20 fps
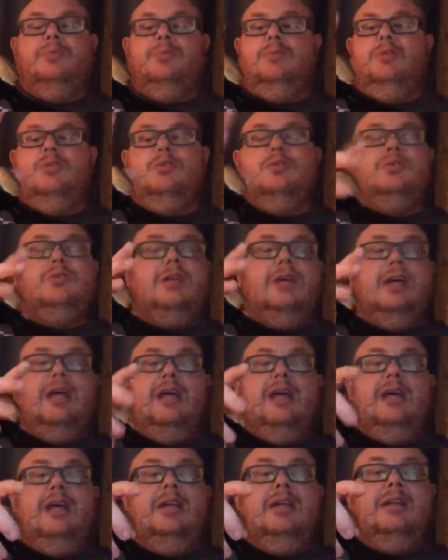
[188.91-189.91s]
use the
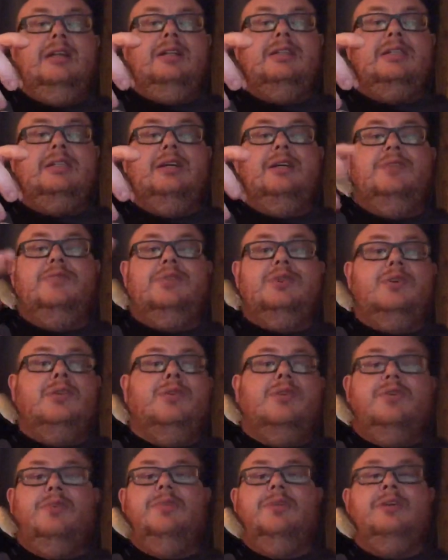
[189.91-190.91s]
head itself to
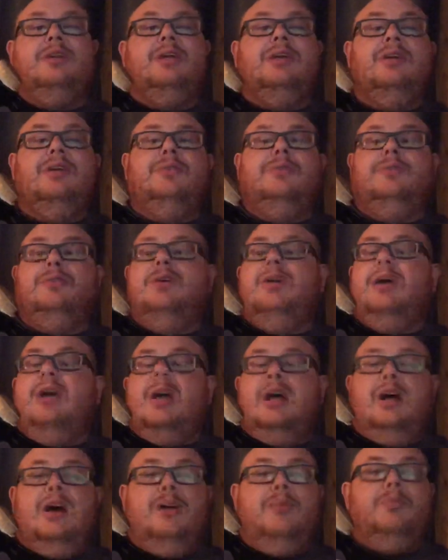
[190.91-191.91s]
carve it down,
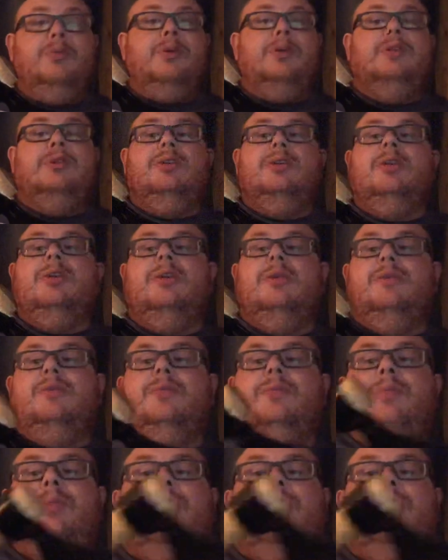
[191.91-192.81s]
I'm good to go.